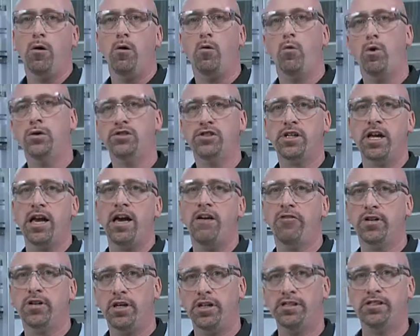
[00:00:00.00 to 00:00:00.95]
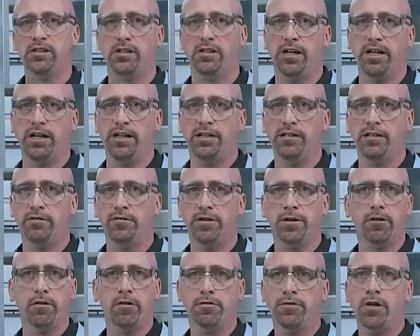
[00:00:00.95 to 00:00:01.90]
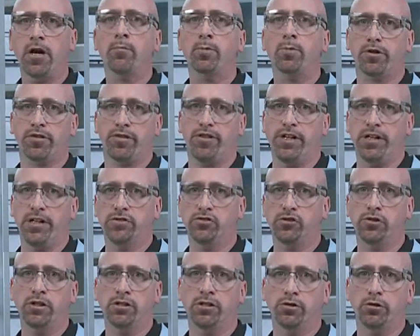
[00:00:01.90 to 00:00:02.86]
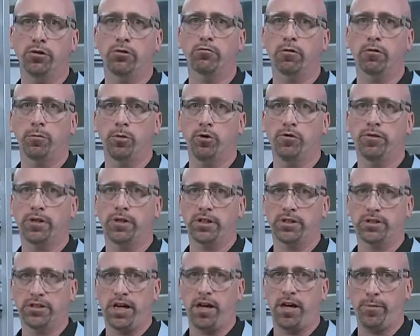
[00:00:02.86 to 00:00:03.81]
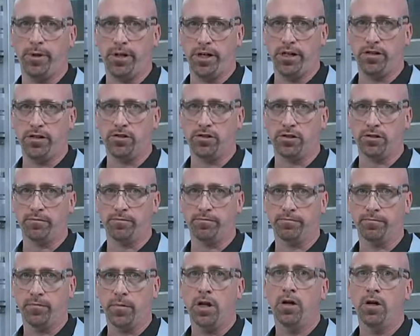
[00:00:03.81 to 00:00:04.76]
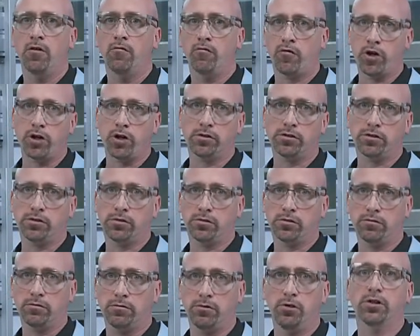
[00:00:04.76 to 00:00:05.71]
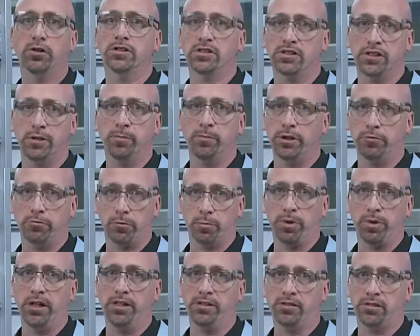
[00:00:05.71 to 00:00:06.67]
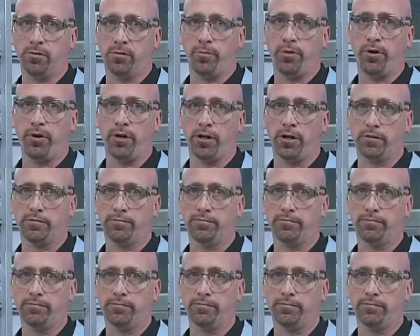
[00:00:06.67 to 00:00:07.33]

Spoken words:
Once you have it isolated, there are a number of things you can do to remove the contamination. First, you can simply replace the part.